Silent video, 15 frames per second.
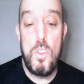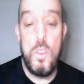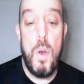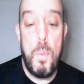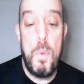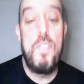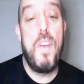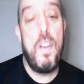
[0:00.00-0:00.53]
it
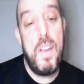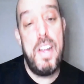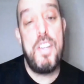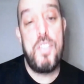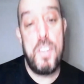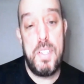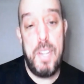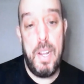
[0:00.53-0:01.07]
was very
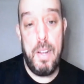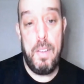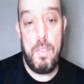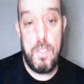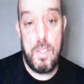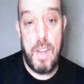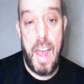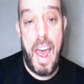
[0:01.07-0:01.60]
interesting
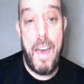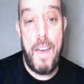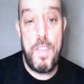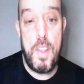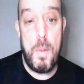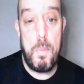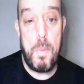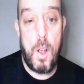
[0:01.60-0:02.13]
to have
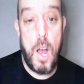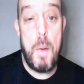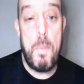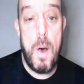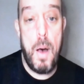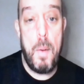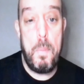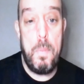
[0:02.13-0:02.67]
them come
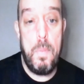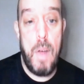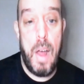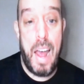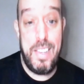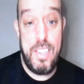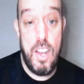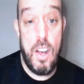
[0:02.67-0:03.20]
up
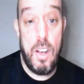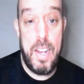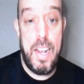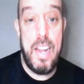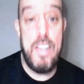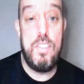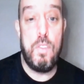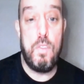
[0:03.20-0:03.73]
as young
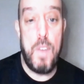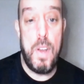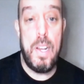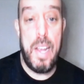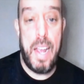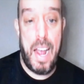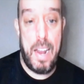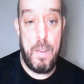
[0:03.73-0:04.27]
kids,
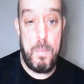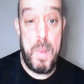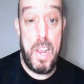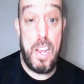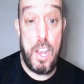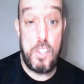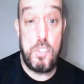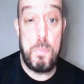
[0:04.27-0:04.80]
really kind of being
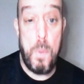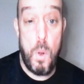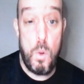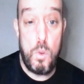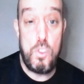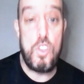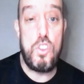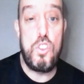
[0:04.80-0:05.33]

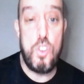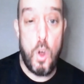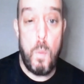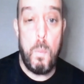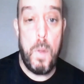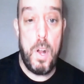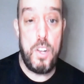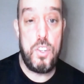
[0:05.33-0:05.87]
exposed to so
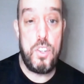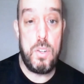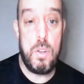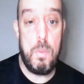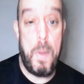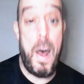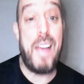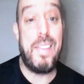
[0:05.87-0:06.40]
much
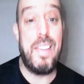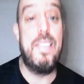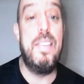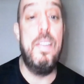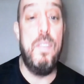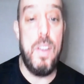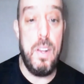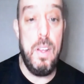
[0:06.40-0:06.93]

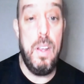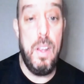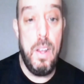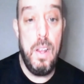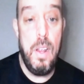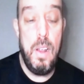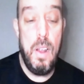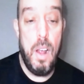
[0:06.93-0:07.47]
positivity.
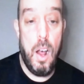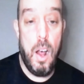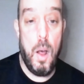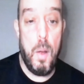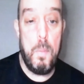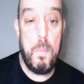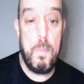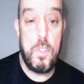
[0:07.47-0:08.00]

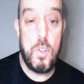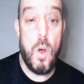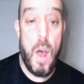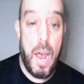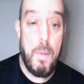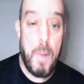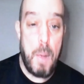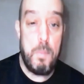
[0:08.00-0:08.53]

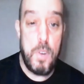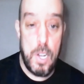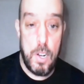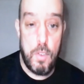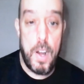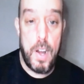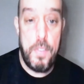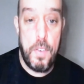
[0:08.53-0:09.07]
I'm really
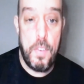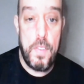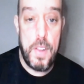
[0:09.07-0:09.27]
grateful for